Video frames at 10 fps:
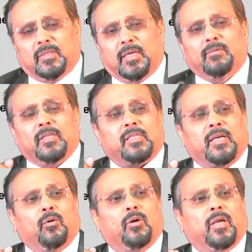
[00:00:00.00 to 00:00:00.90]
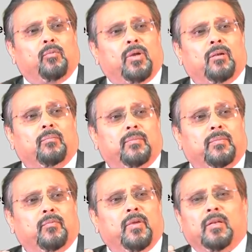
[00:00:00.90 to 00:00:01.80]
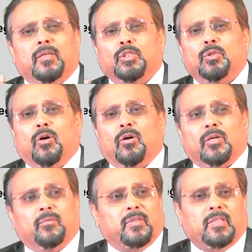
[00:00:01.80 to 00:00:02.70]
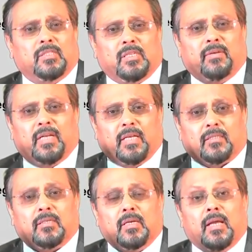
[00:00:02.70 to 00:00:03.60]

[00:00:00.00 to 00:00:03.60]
If they say, okay, we'll issue the order within 7 days,